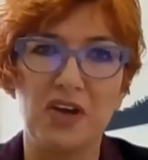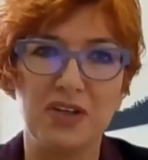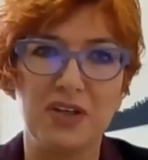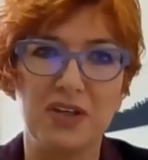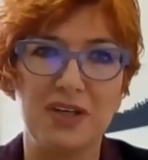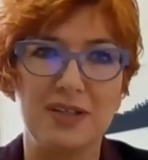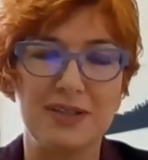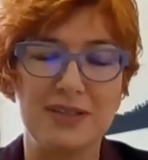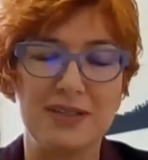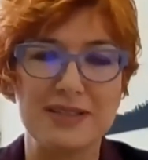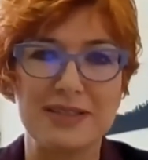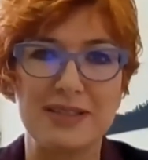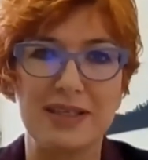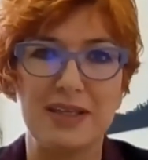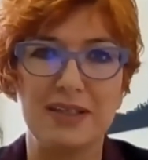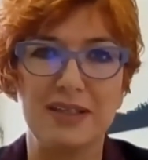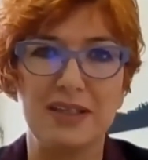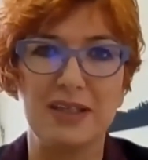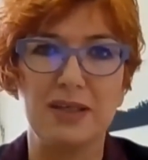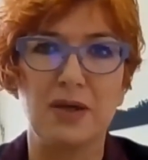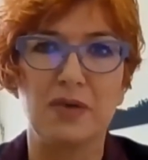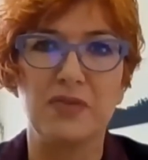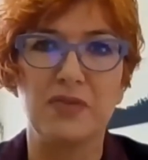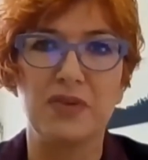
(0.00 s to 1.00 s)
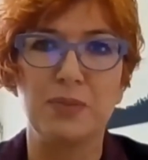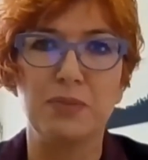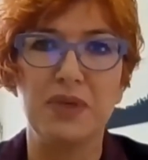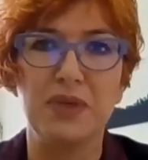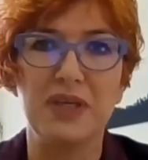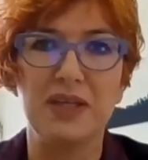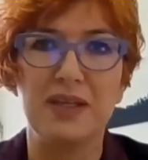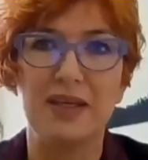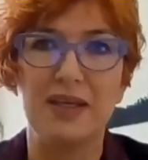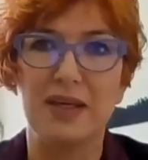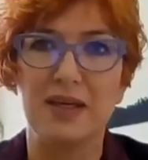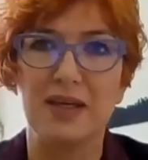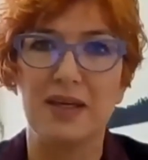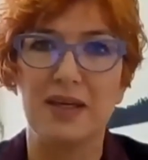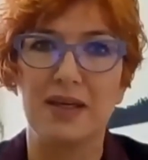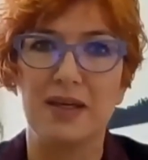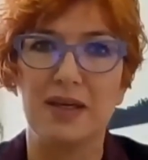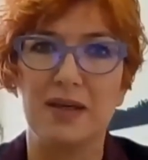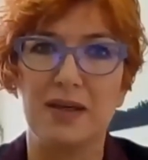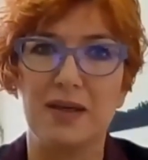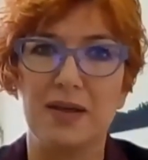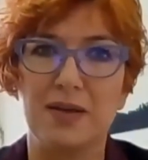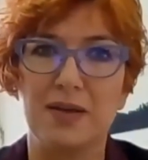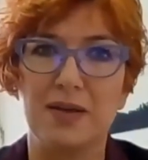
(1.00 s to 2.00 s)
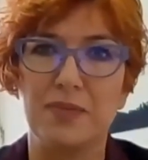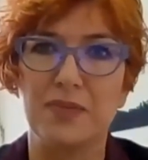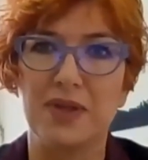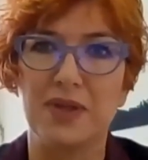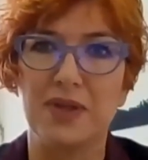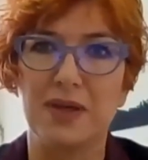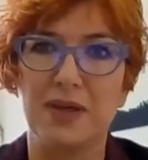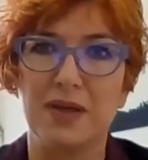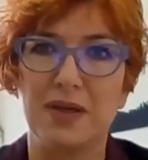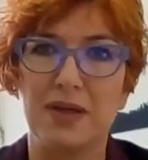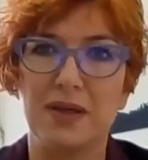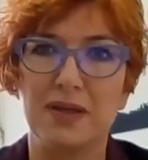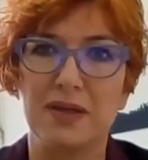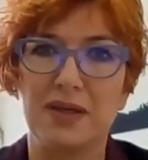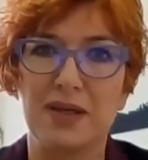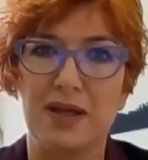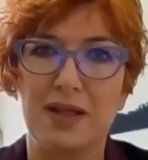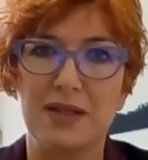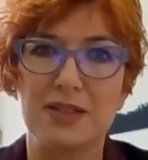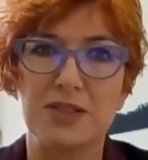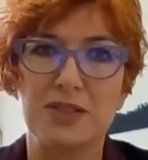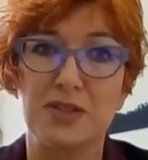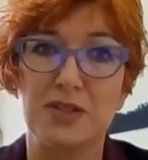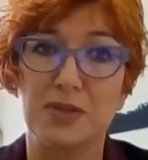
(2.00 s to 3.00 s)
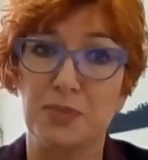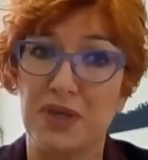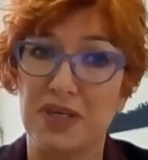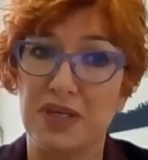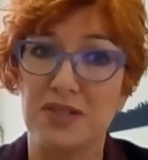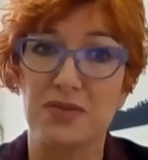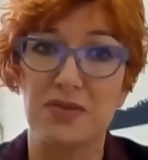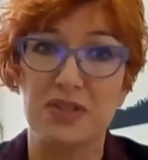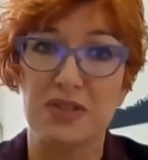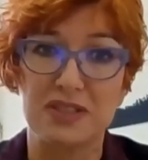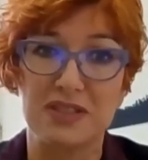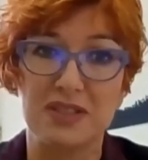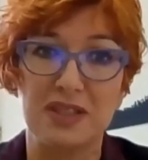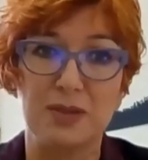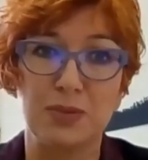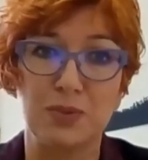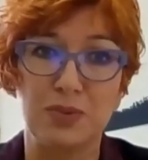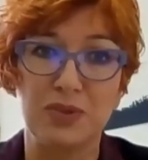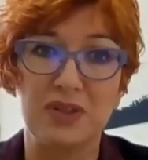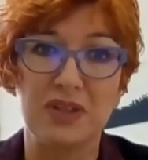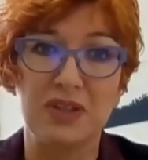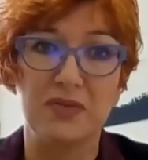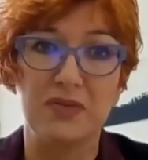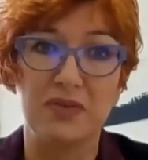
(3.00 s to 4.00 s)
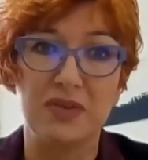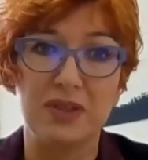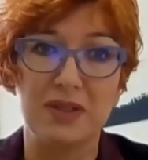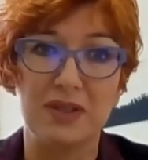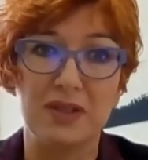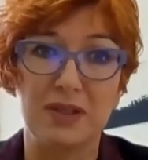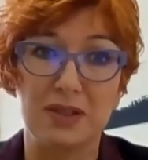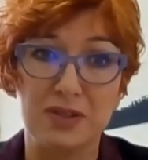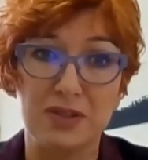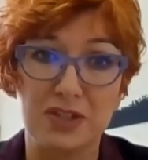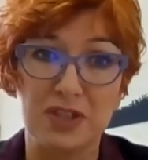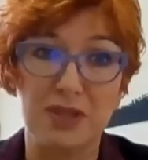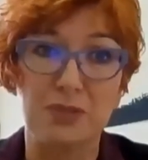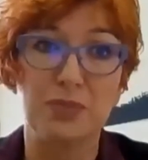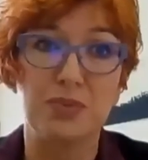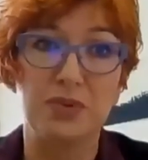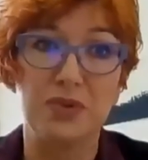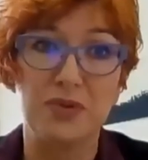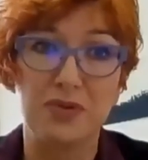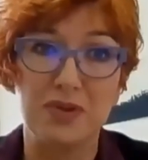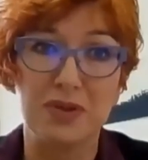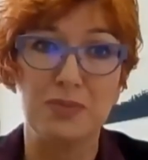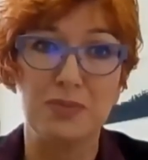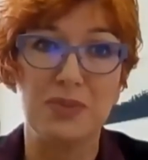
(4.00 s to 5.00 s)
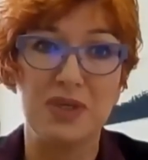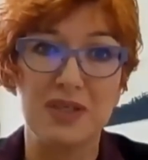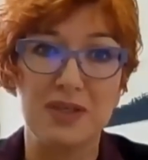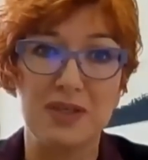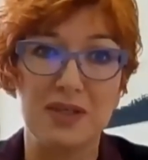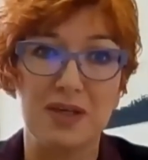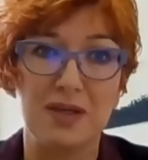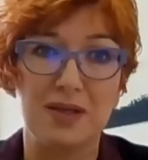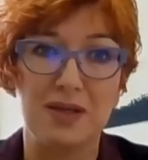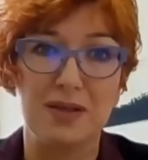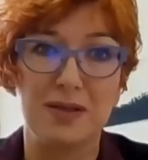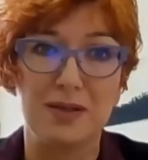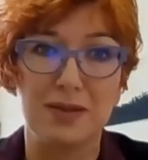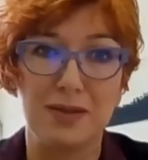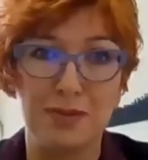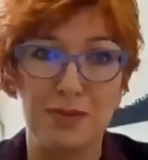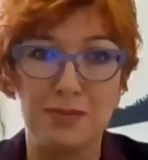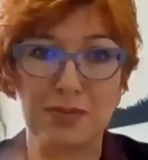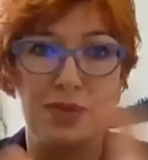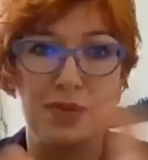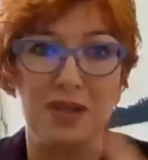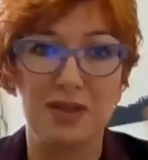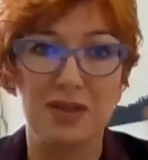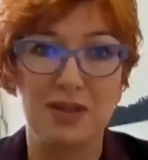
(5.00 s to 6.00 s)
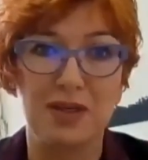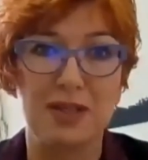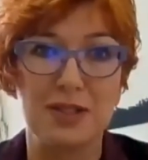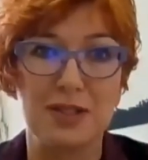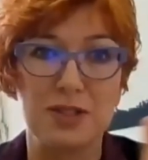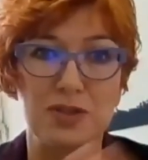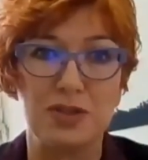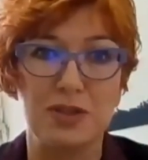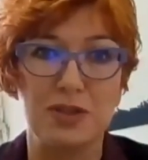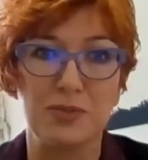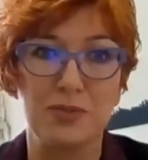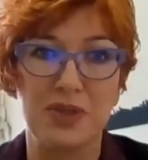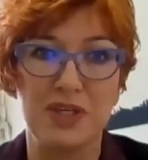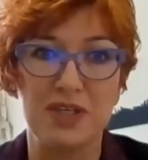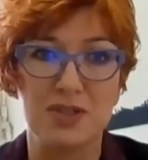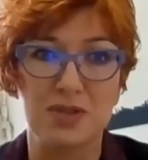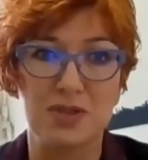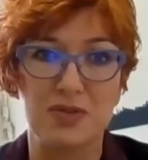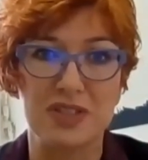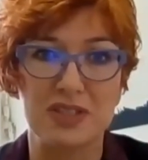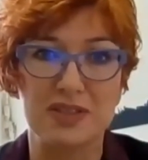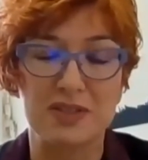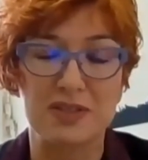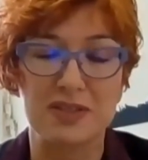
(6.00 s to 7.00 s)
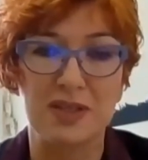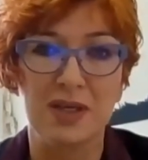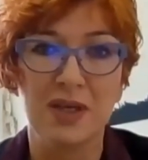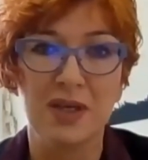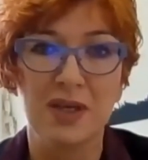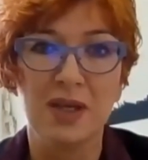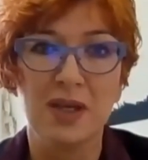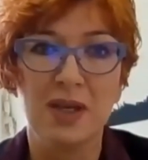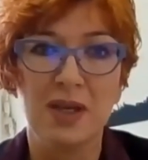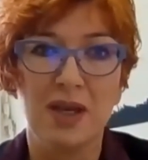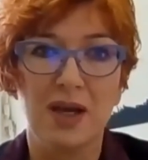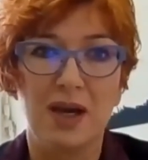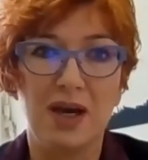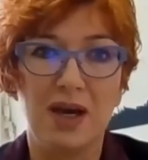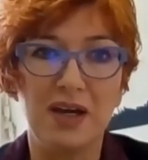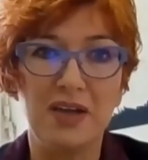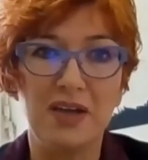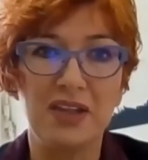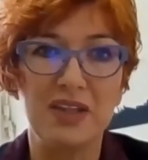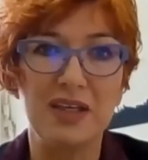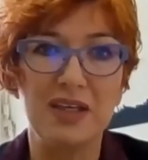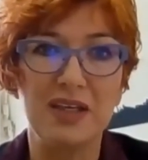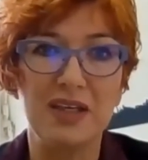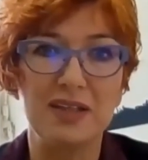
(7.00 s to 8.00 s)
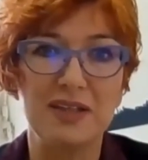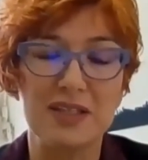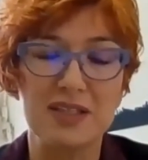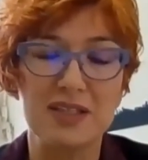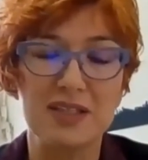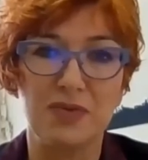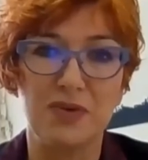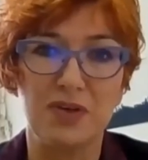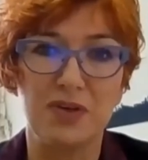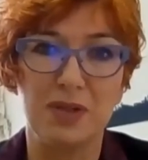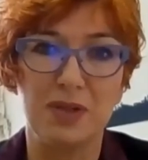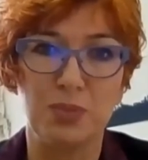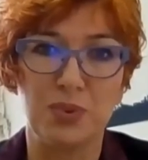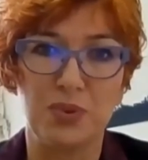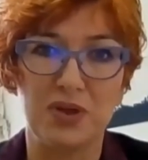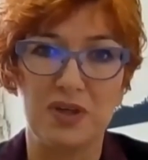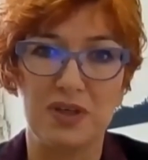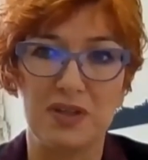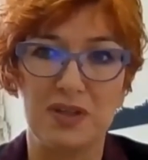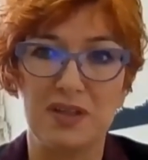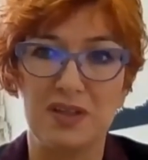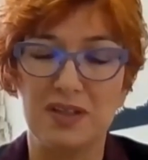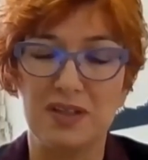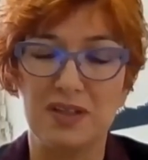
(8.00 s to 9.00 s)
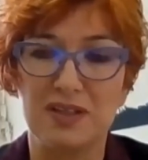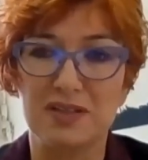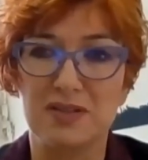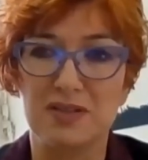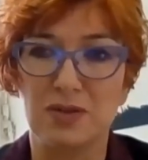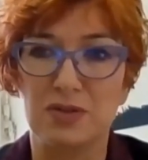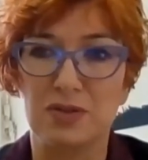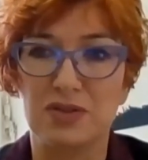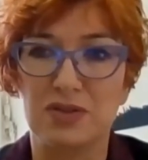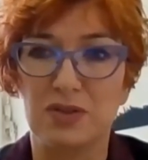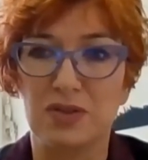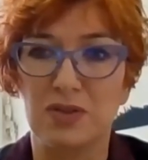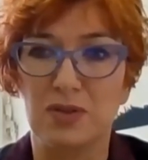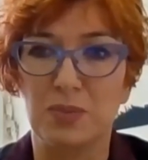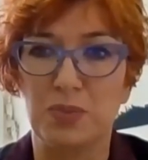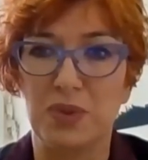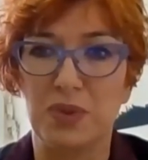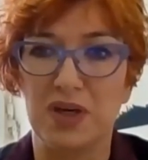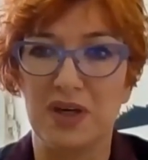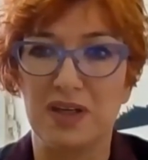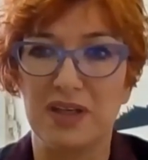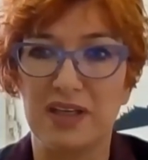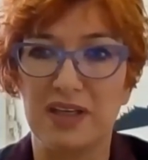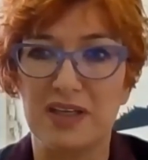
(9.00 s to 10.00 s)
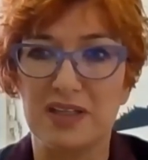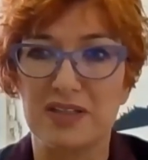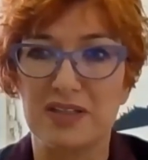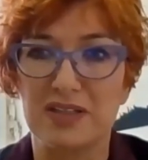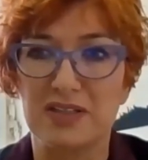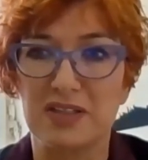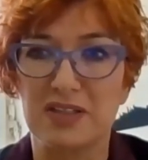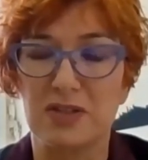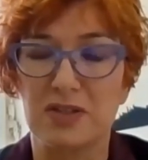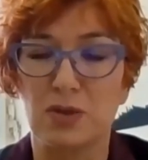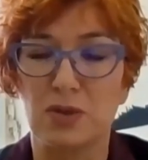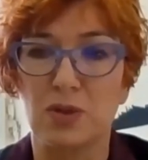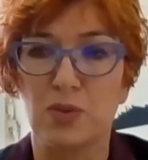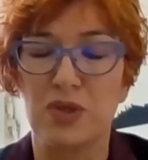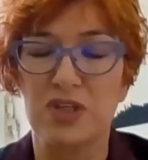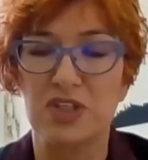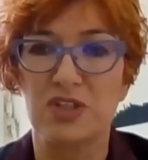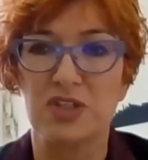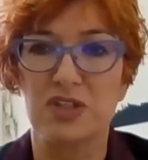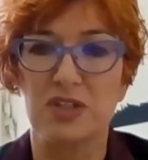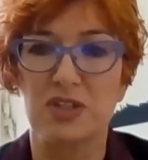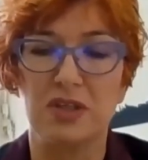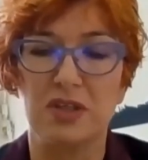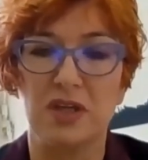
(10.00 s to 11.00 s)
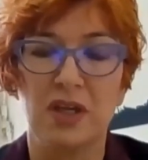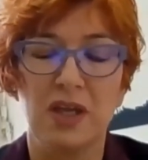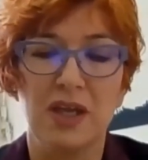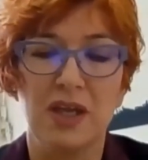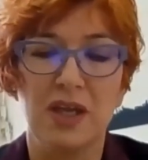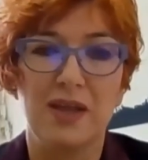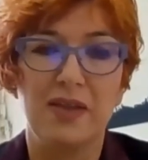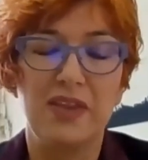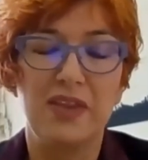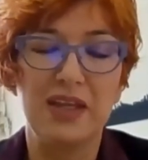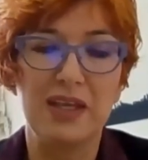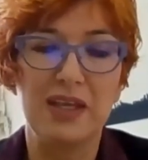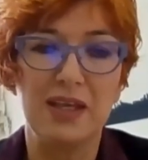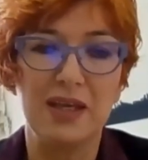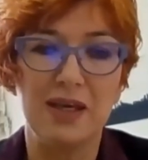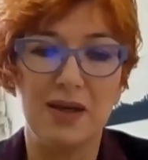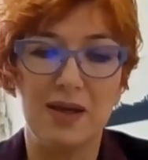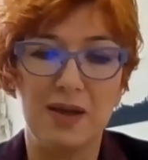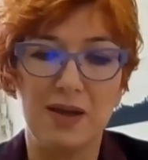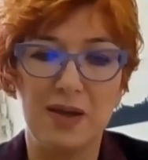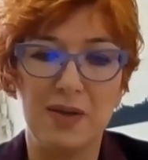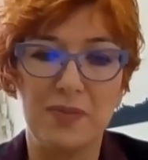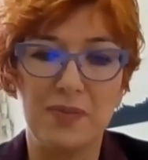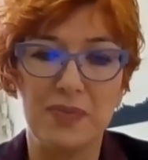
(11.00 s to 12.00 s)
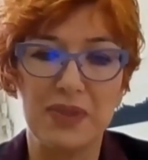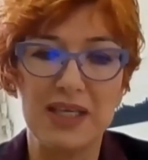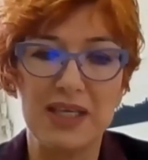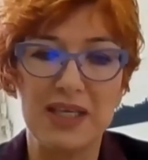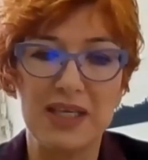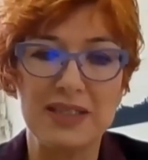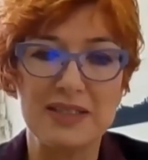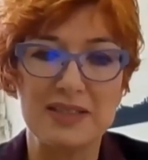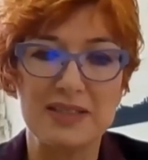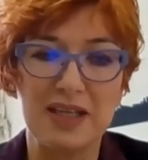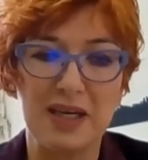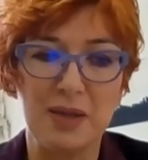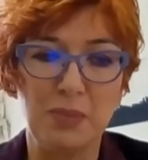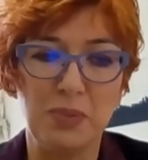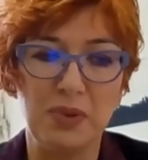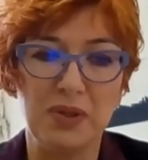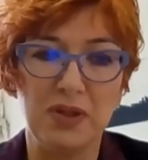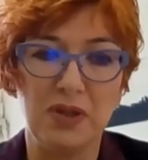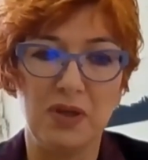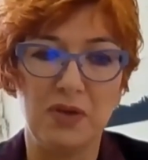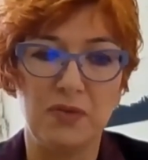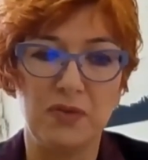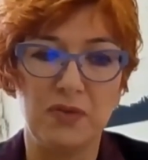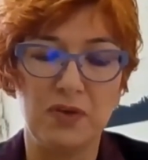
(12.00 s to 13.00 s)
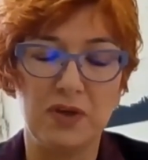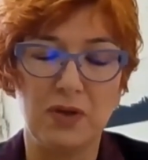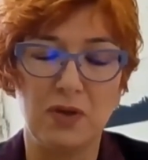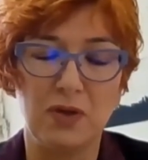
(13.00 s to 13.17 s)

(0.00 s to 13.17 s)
understanding of the media and cultural matrix that we live in, contemporary media and cultural matrix. I think that's very important, and that's also partly answers your question. The example of